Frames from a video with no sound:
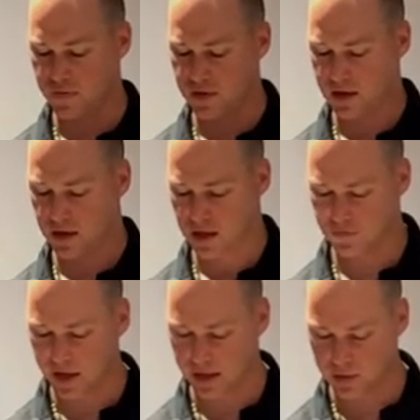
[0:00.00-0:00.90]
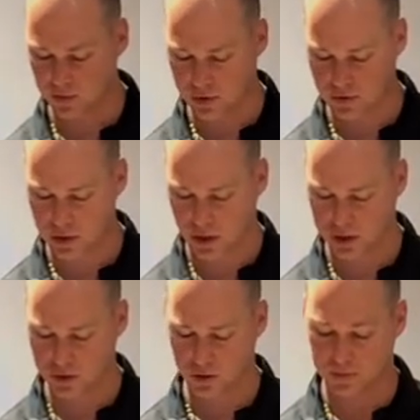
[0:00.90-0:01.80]
of that cost factor when you talk
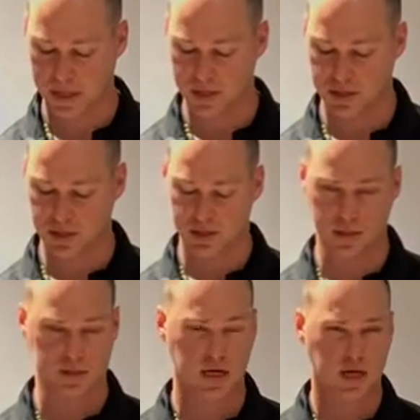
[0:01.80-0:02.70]
to your patients, because